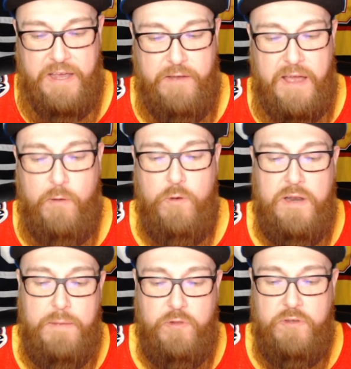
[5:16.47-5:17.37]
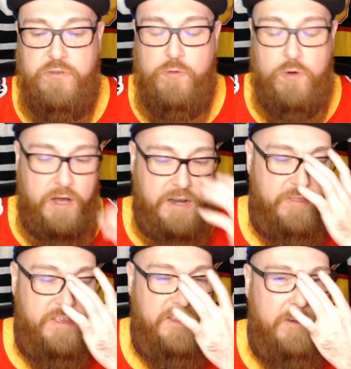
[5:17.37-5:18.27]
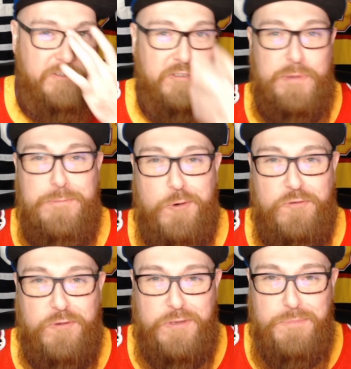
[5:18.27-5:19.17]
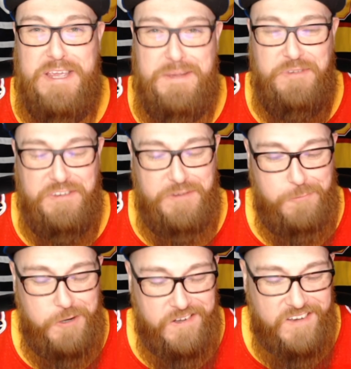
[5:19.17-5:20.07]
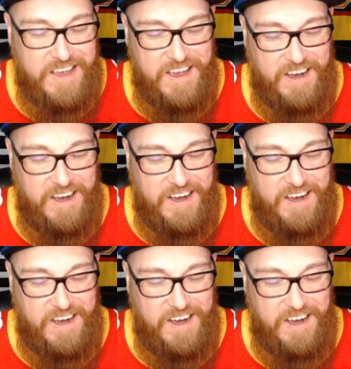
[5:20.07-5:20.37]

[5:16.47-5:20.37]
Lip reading: That one I'm a little torn on. I think that would just be more for the memes, if you will.